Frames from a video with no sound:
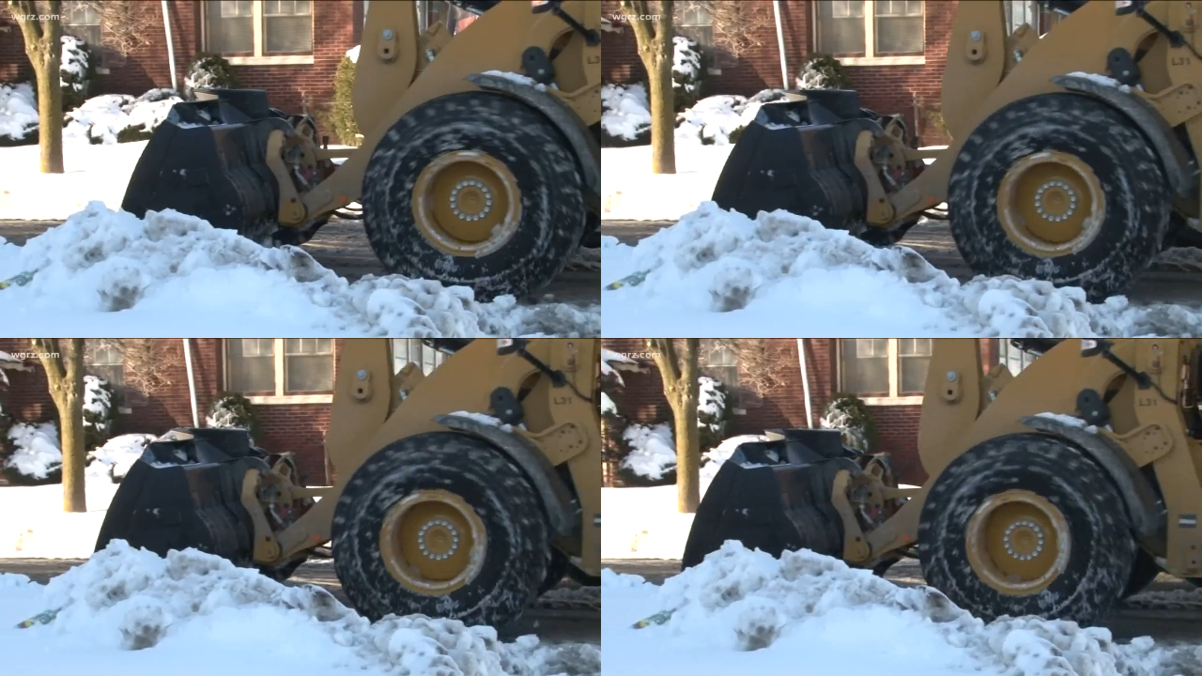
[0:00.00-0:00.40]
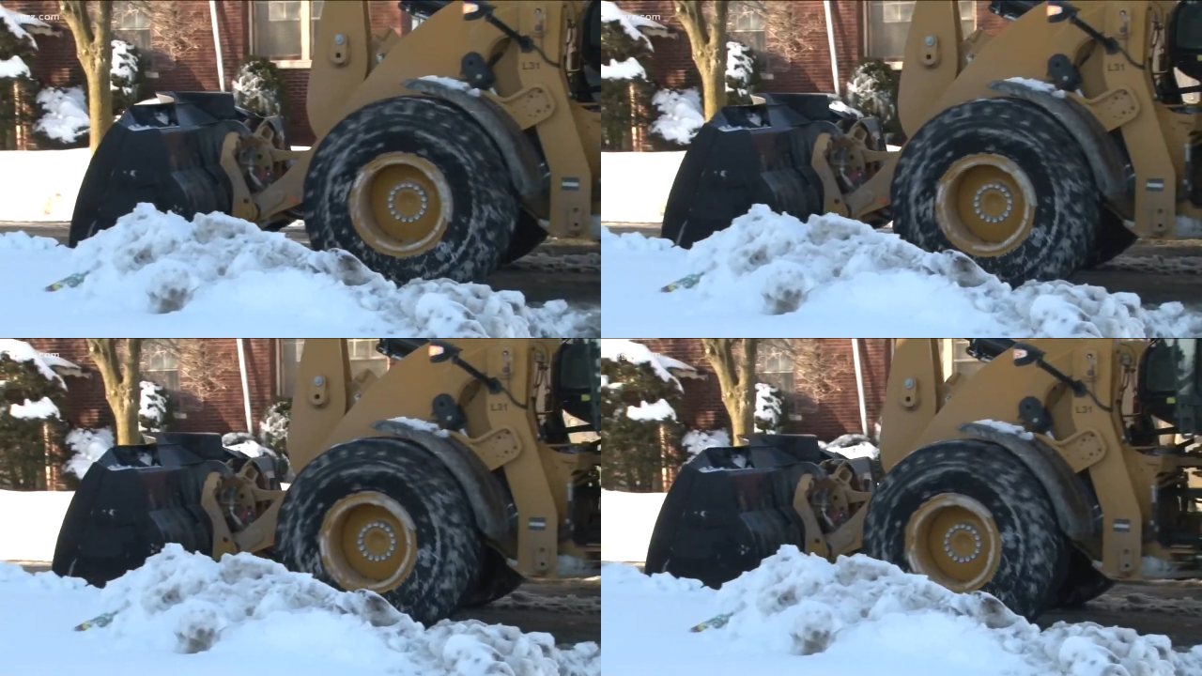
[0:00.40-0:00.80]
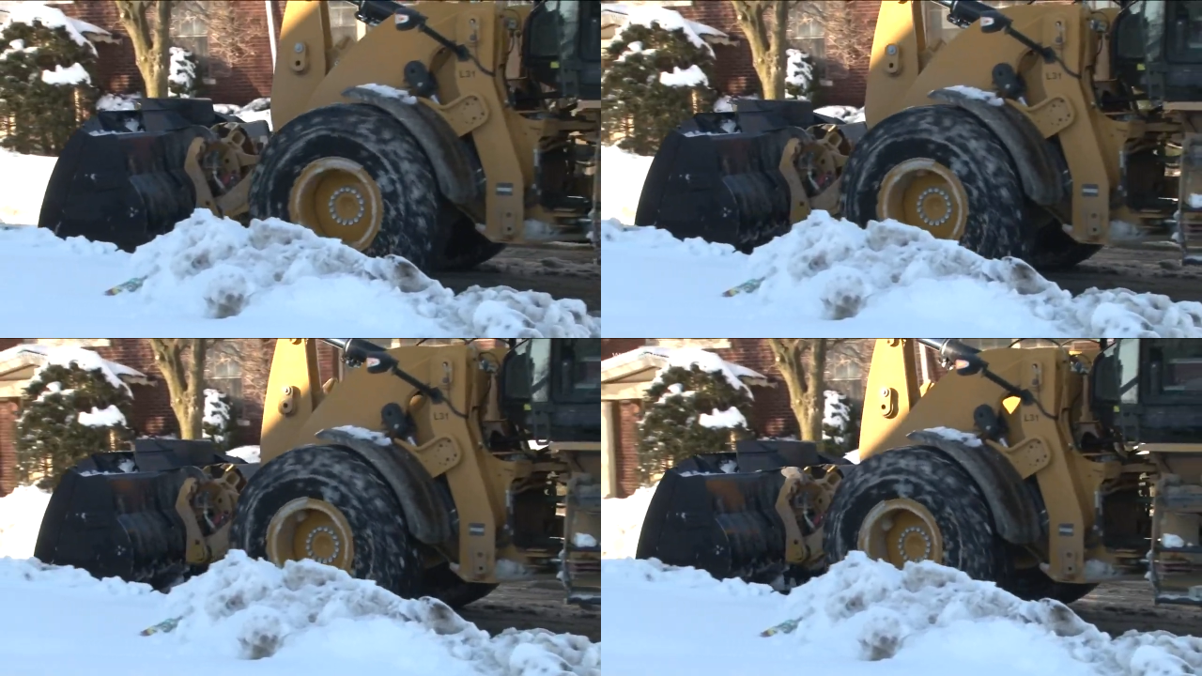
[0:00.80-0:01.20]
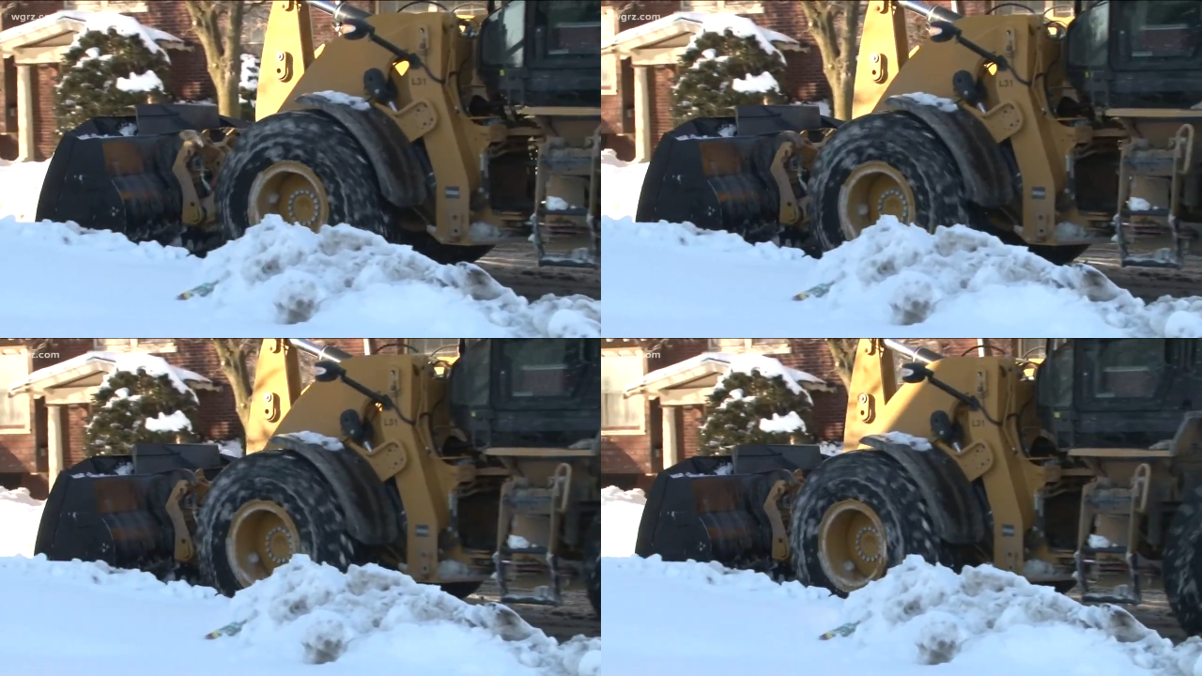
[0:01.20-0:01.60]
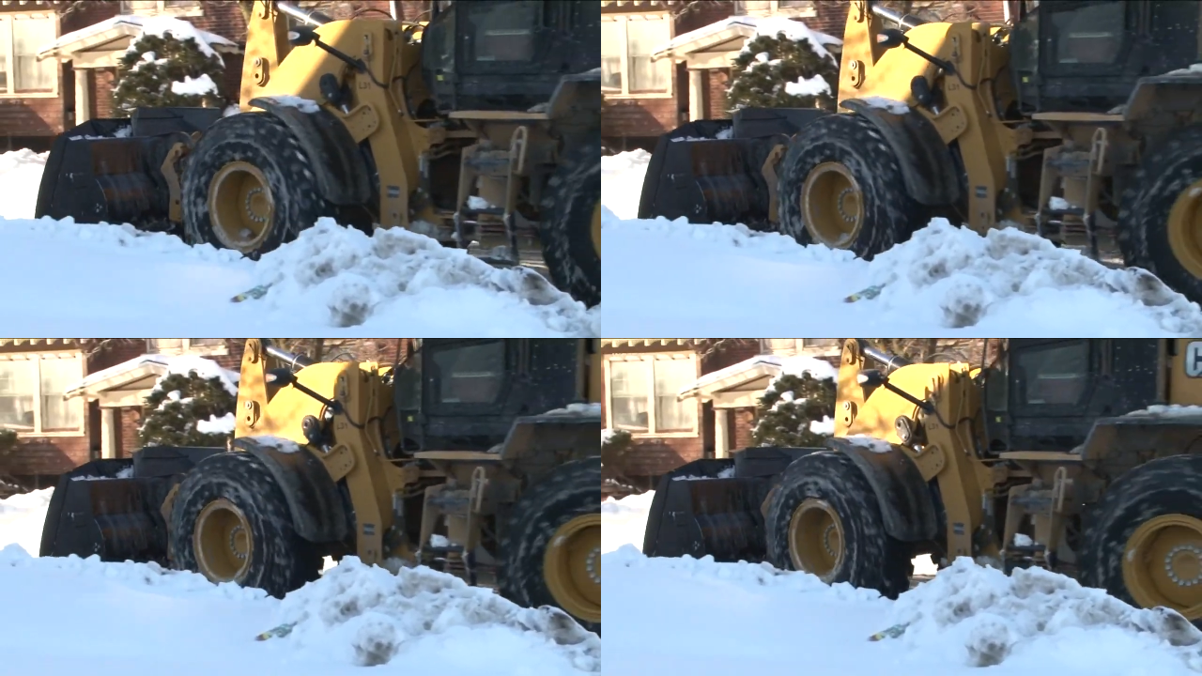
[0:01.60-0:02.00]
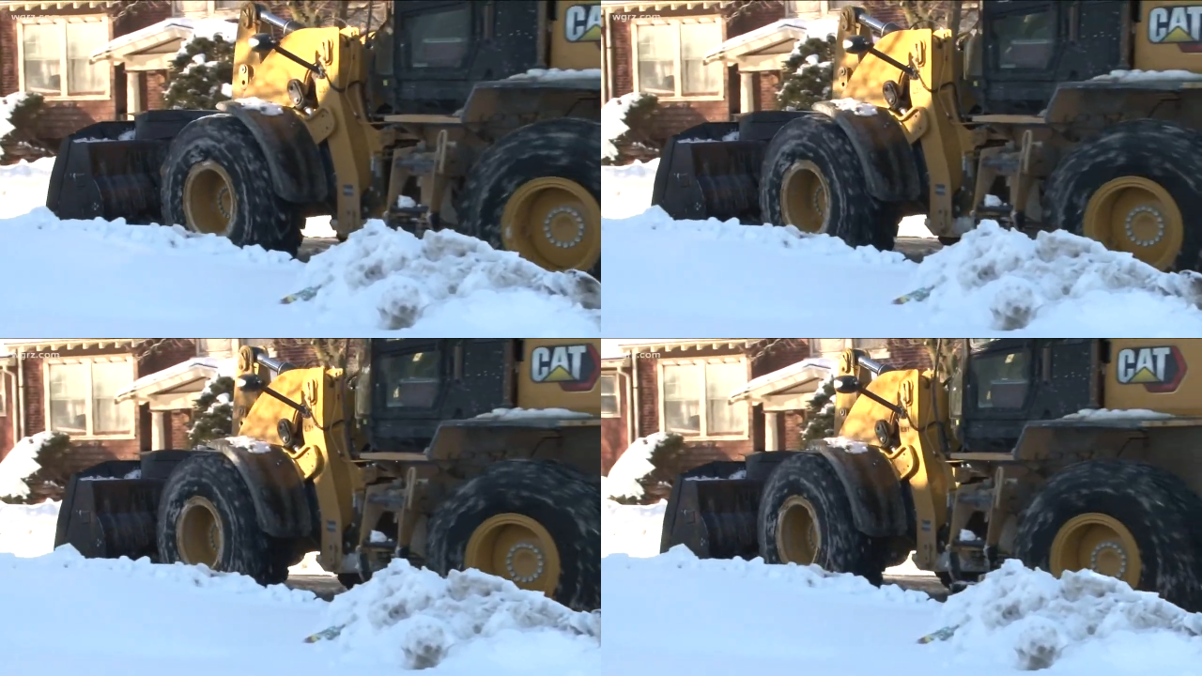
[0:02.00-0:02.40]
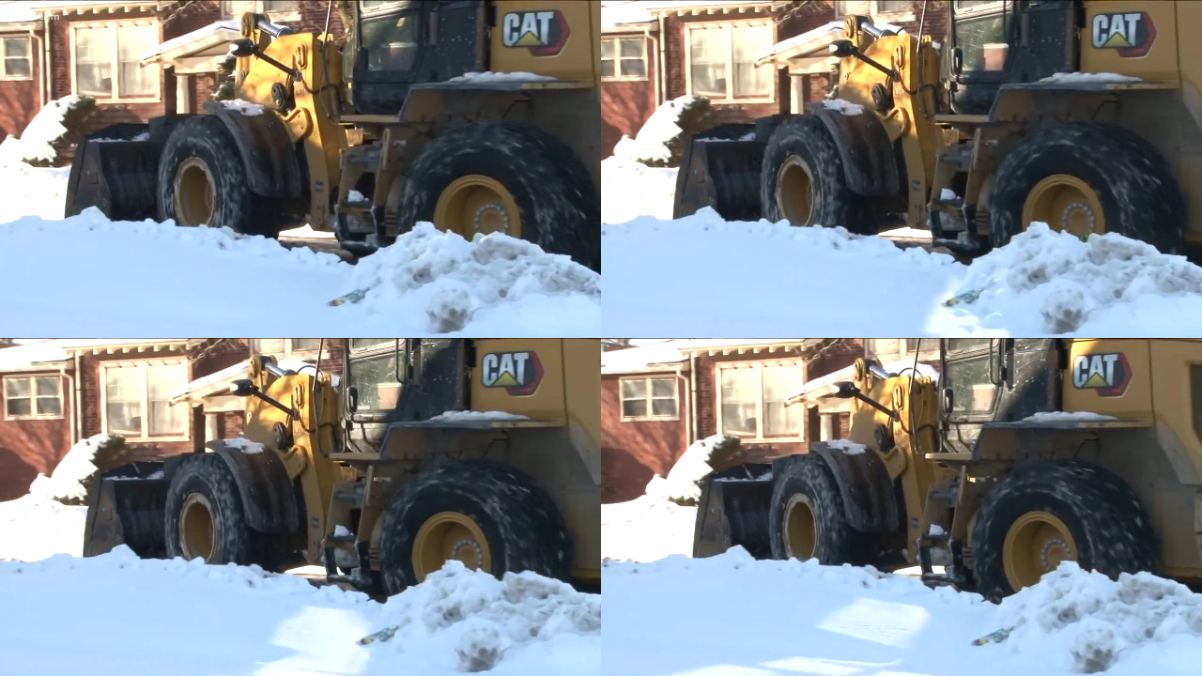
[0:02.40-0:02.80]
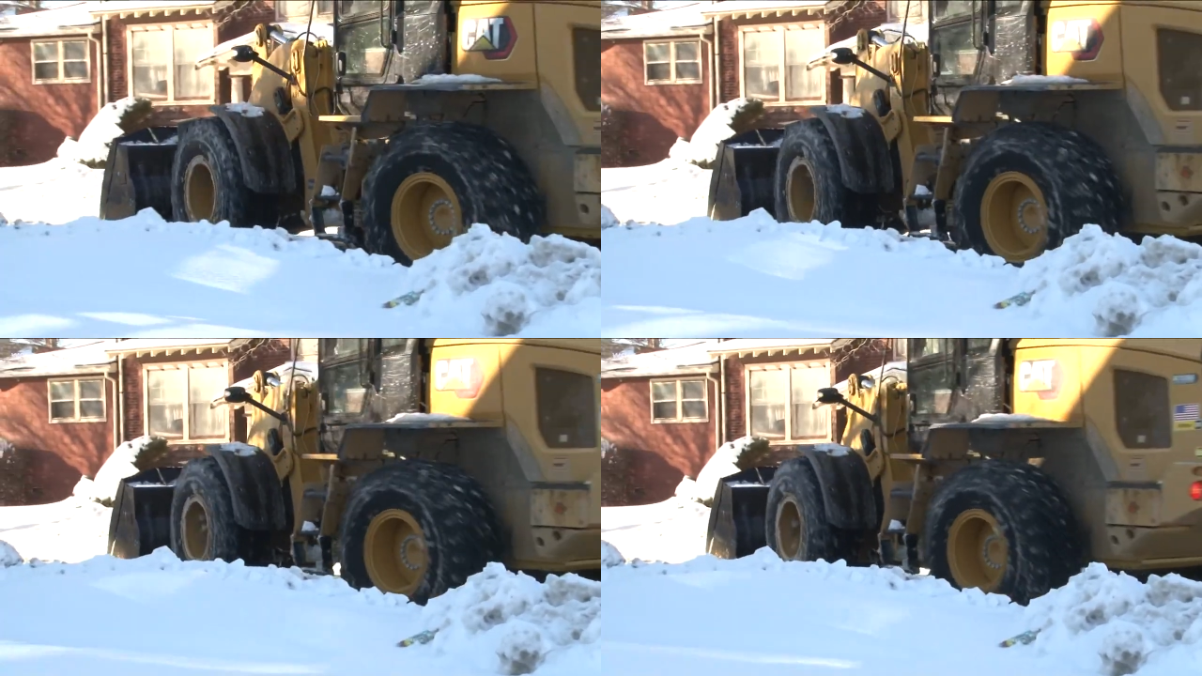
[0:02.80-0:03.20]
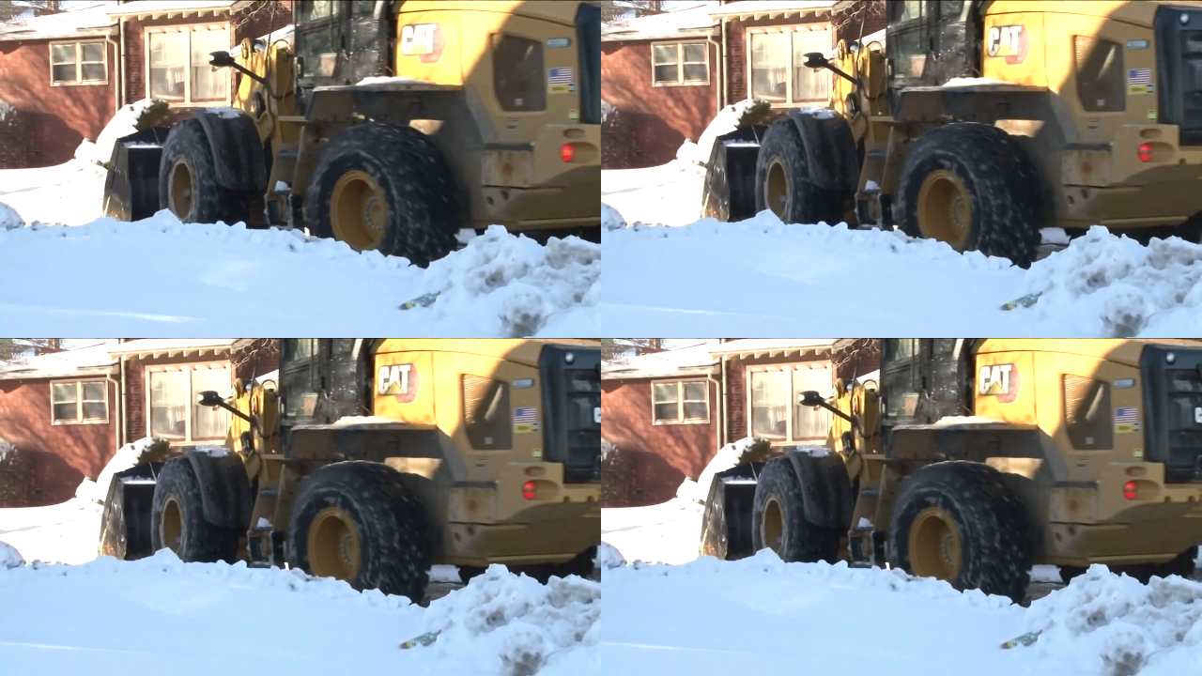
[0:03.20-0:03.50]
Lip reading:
No face is visible, so there are no lips to read.